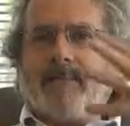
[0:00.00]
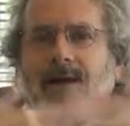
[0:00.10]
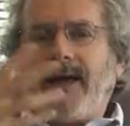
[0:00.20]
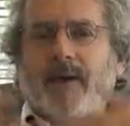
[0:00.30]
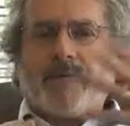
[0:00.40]

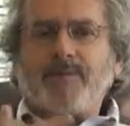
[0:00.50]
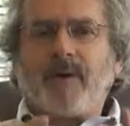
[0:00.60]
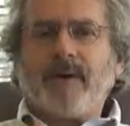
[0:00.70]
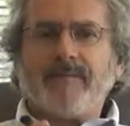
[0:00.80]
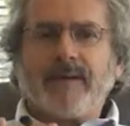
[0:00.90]
My lab was
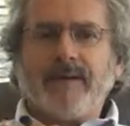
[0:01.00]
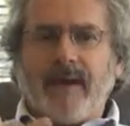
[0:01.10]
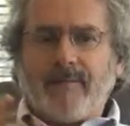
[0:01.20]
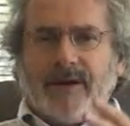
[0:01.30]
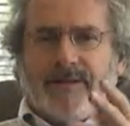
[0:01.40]
part of a
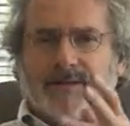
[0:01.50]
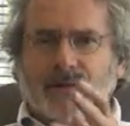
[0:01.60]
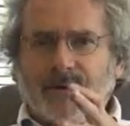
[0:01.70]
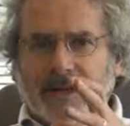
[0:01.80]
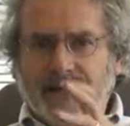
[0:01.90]
collaboration
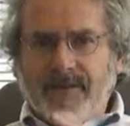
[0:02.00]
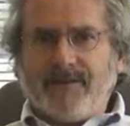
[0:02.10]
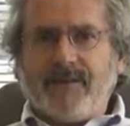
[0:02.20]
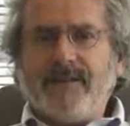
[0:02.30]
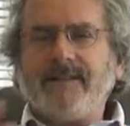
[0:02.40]
creating
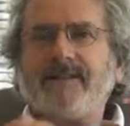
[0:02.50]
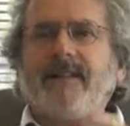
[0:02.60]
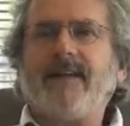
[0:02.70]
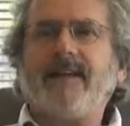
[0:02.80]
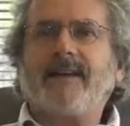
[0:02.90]
fully
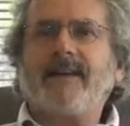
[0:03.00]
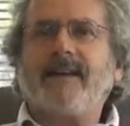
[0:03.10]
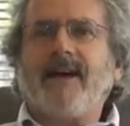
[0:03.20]
synthetic